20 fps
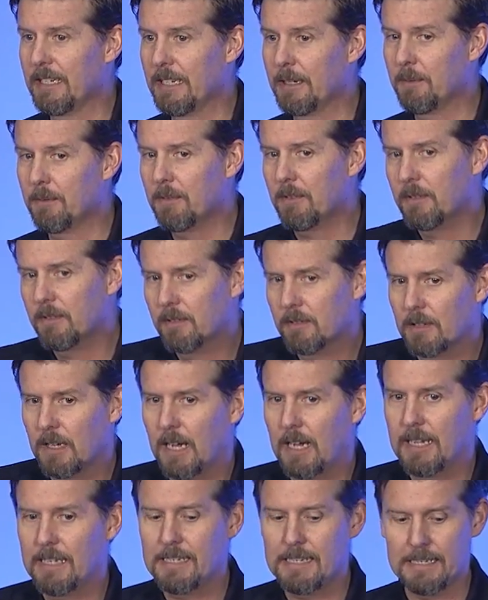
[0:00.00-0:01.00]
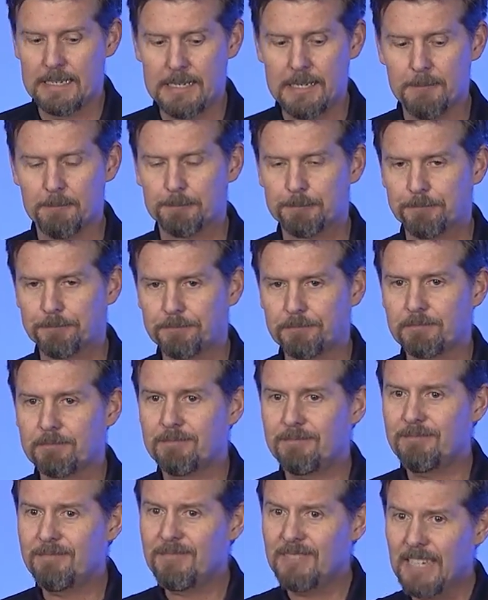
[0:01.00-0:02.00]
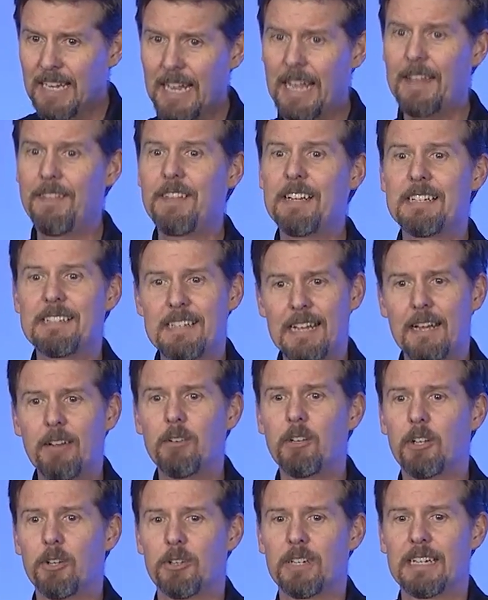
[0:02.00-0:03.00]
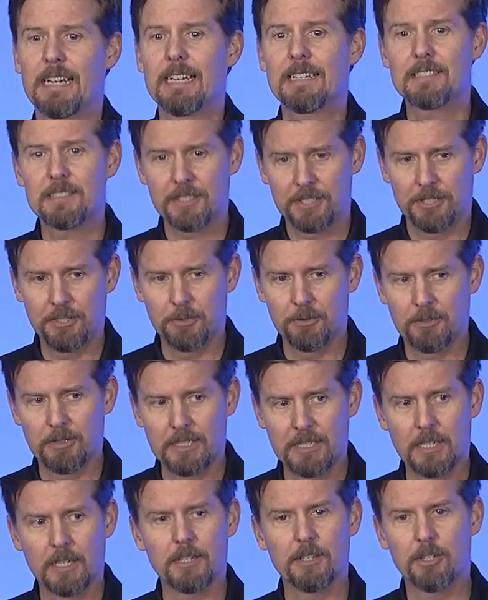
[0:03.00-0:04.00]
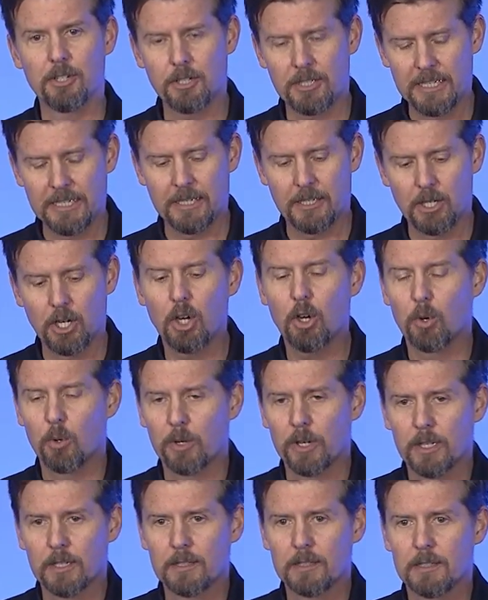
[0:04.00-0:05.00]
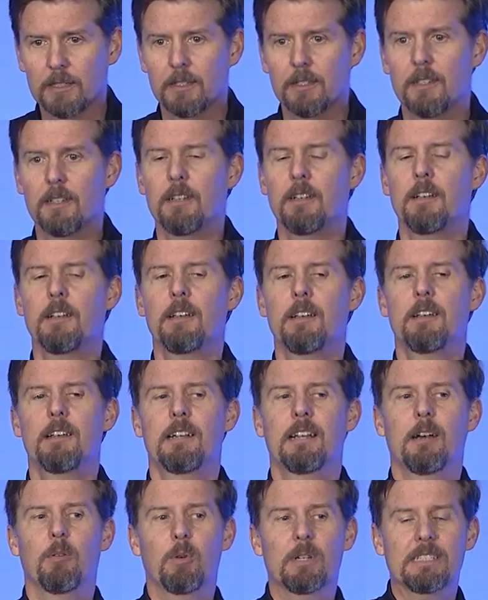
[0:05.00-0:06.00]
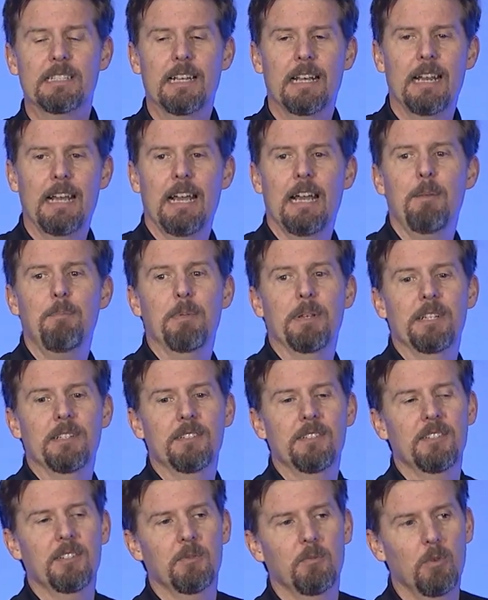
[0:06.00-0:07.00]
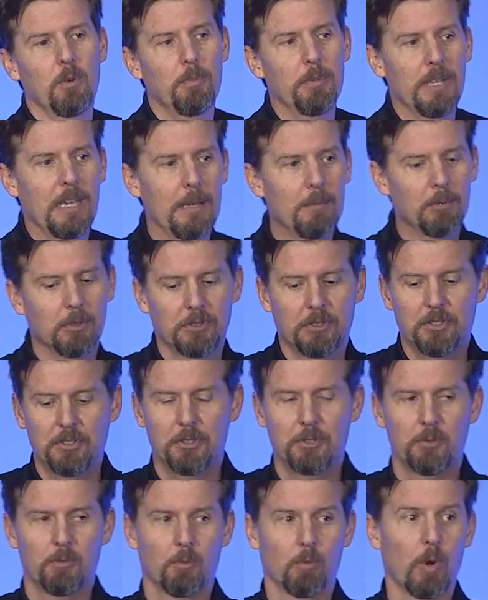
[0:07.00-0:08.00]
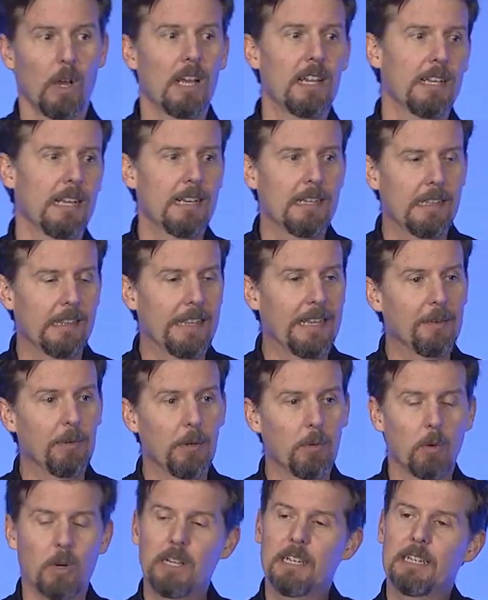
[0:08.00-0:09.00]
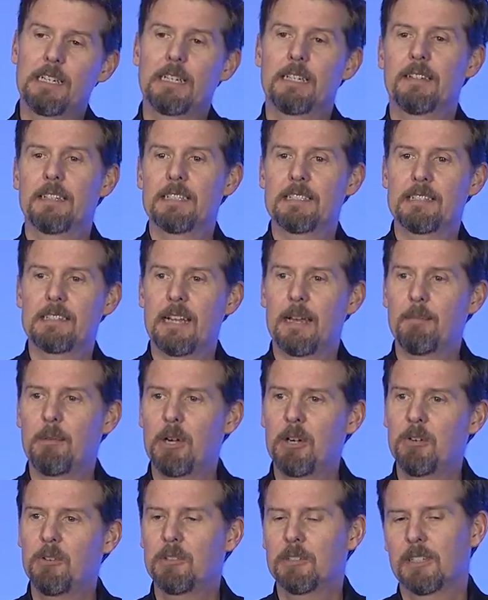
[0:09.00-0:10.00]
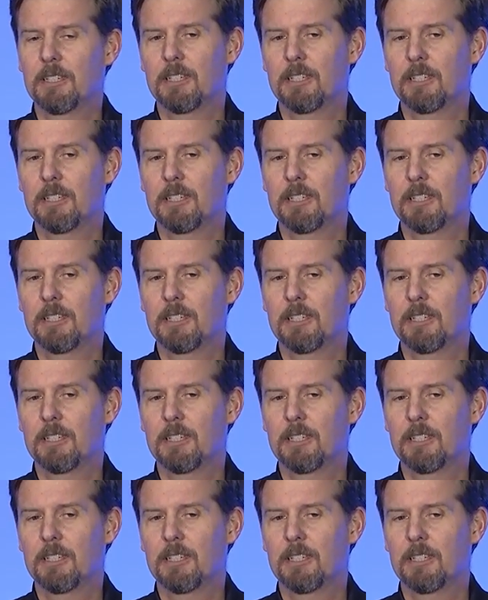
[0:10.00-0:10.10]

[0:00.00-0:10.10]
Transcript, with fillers: in IE, and then download and execute the unhooking code. Now, once that happens, we'll be able to run anything we want. And in this demo,